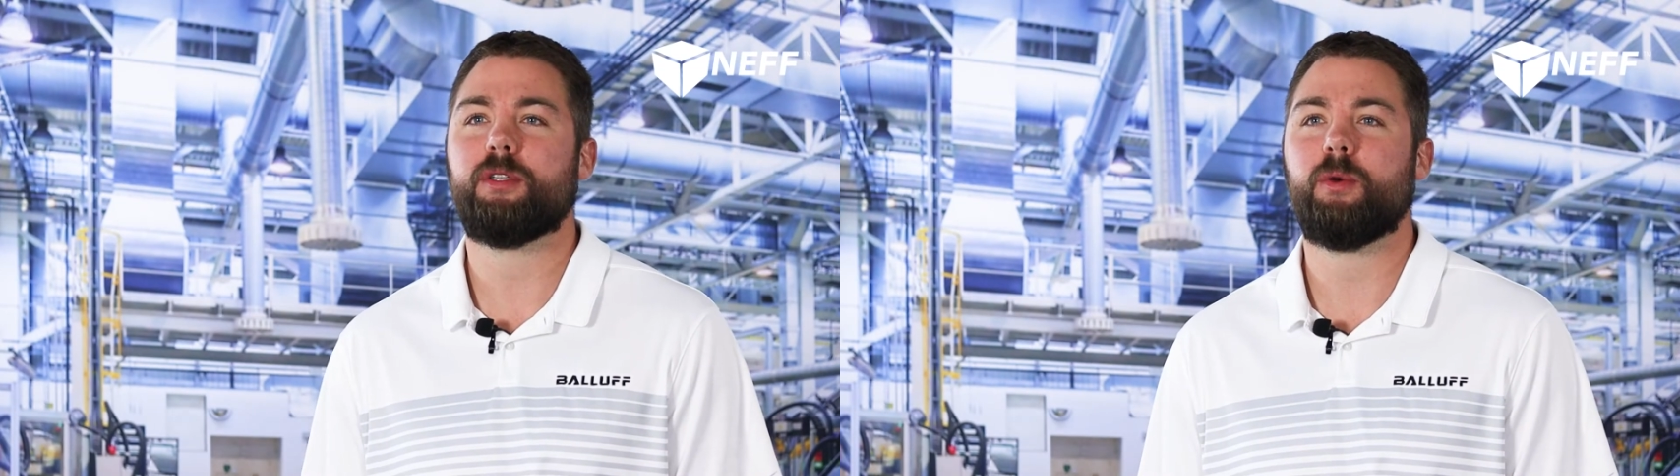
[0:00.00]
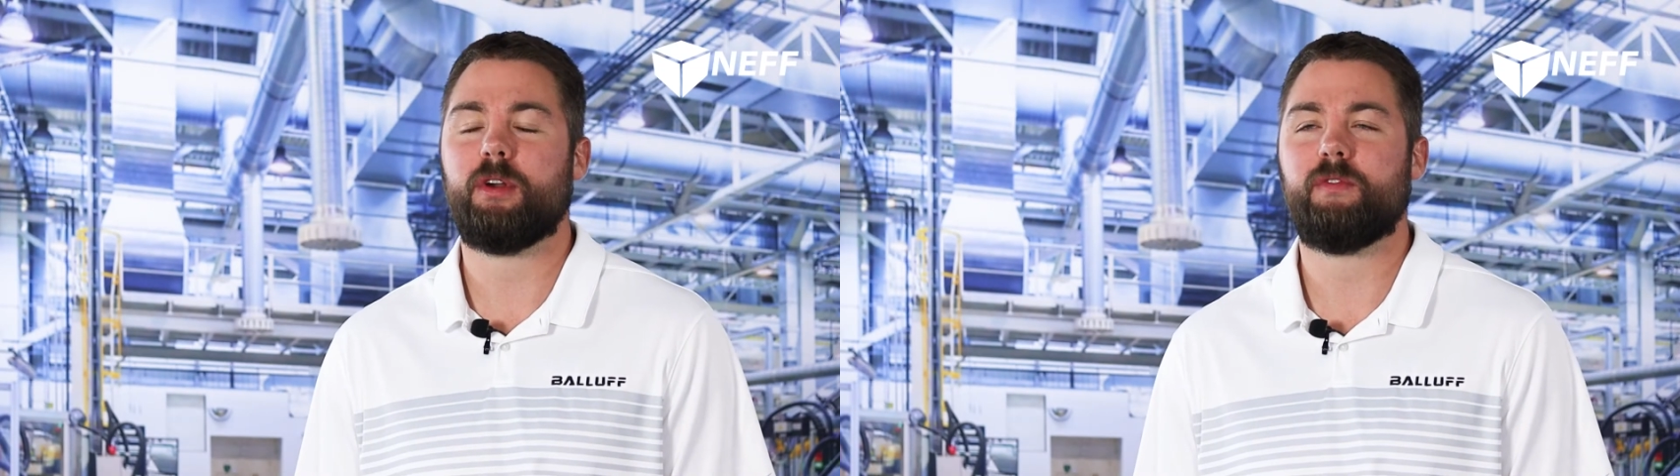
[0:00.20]

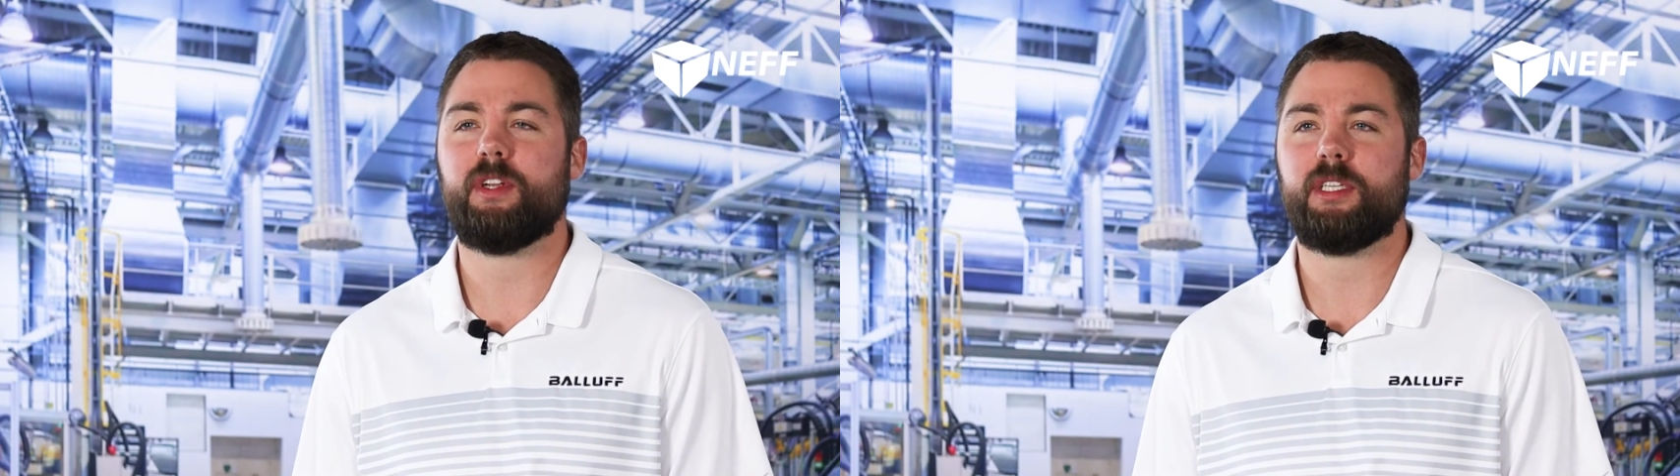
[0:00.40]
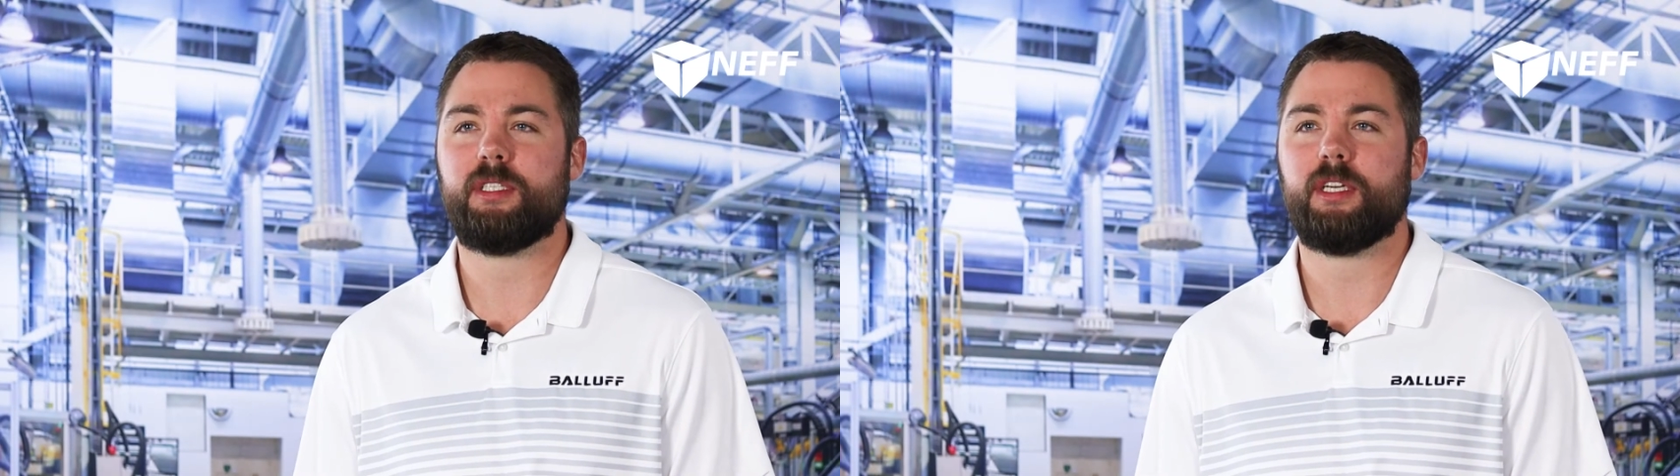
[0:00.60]

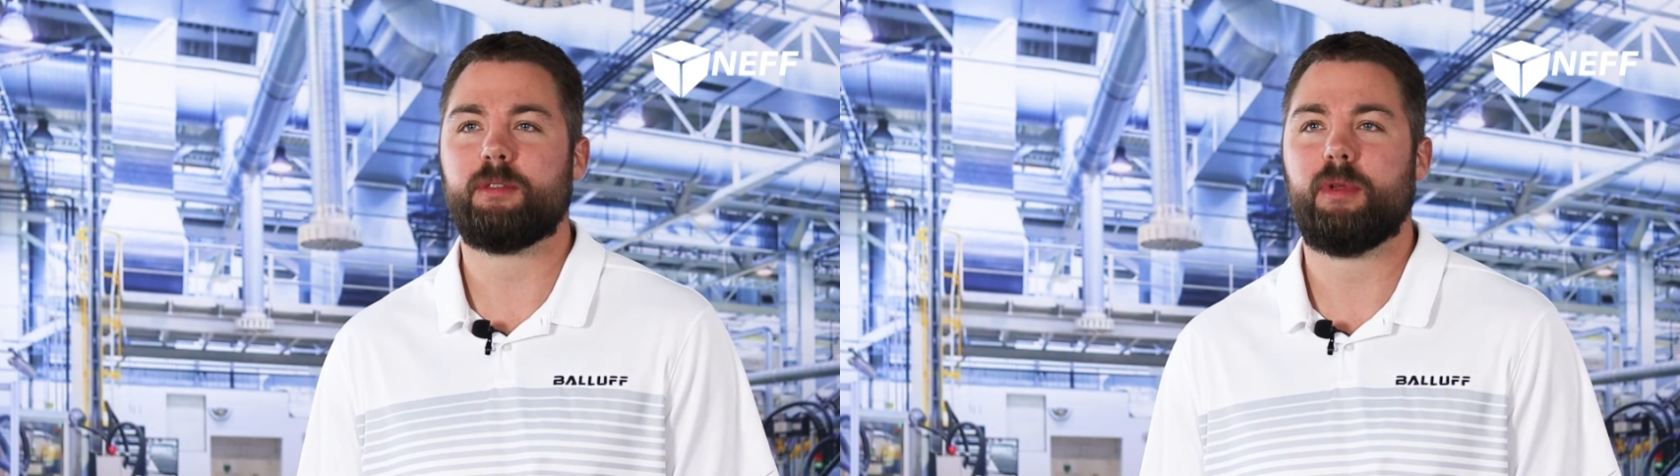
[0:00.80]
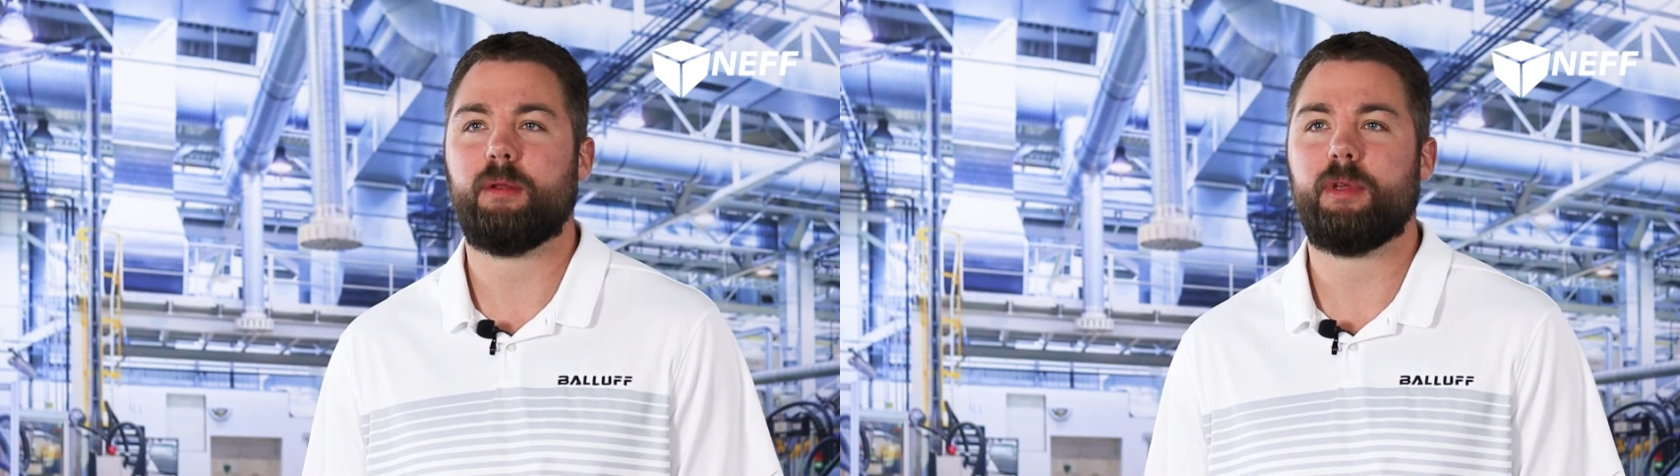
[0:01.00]

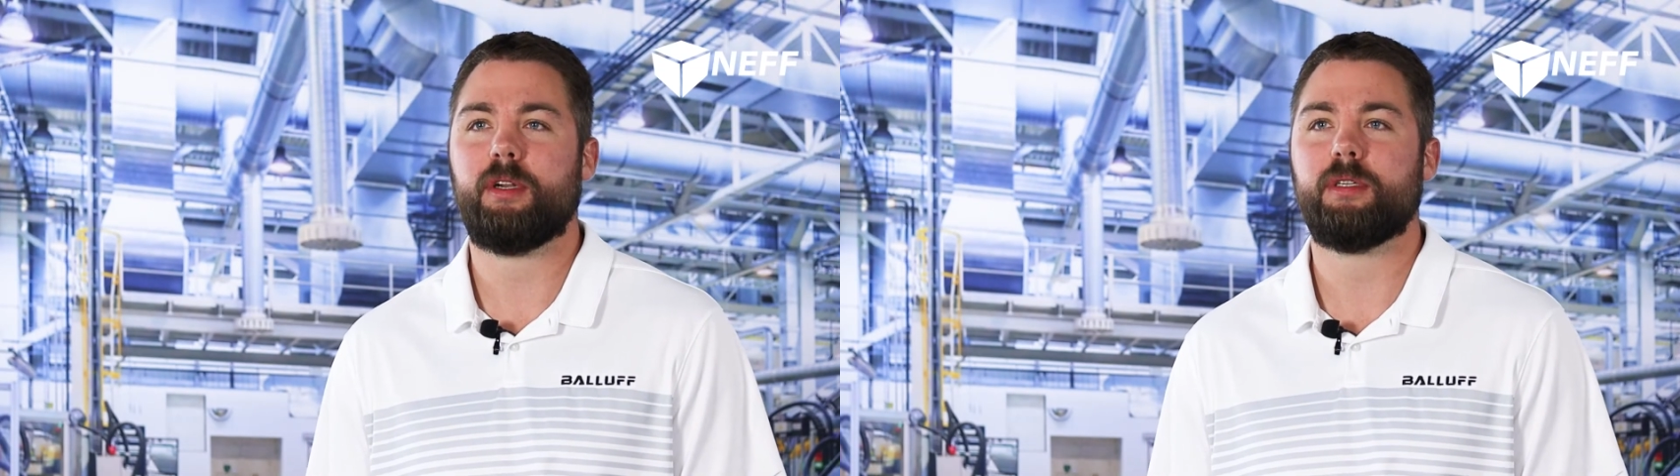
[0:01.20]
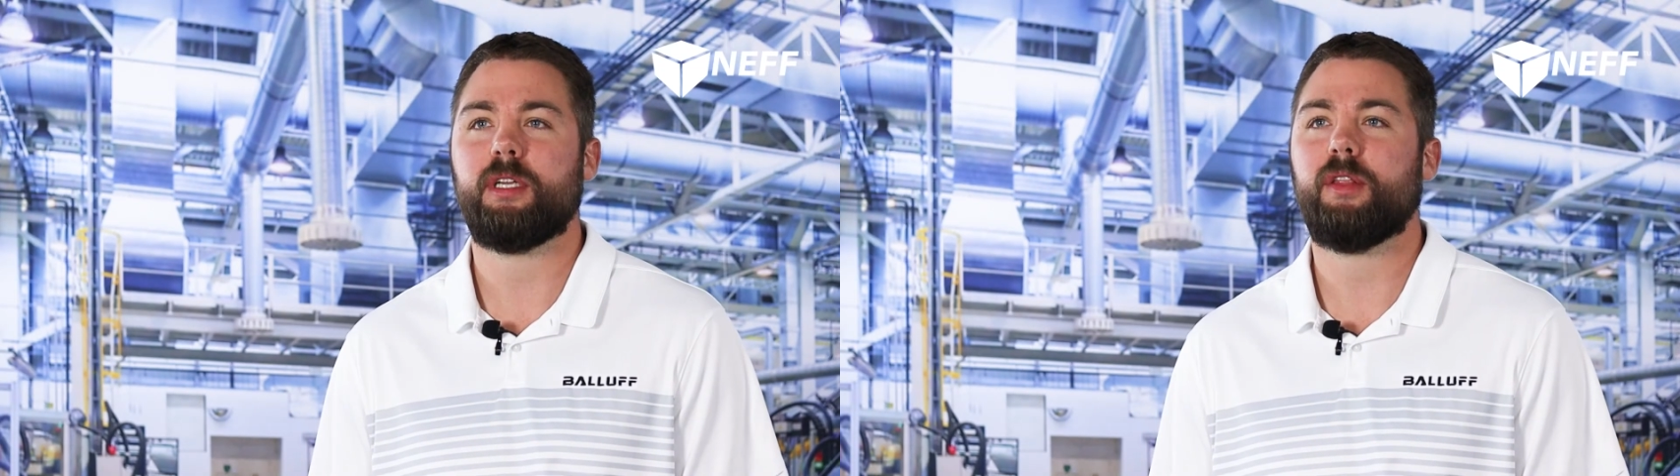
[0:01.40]
256 millimeters